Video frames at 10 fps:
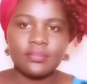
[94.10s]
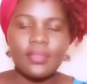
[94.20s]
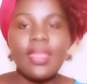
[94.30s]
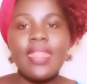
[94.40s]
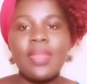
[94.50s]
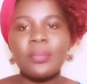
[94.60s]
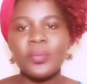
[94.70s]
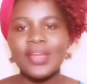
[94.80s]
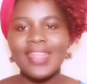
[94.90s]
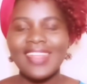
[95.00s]
Number
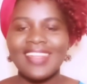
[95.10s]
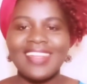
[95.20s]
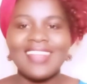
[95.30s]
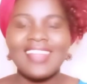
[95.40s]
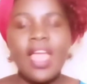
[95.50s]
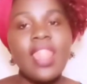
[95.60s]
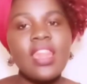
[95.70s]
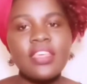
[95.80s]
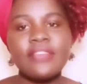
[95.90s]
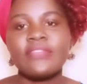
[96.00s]
one,
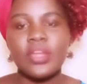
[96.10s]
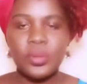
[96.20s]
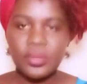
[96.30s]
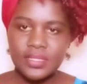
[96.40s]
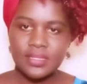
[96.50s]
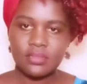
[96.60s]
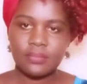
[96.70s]
leave notes.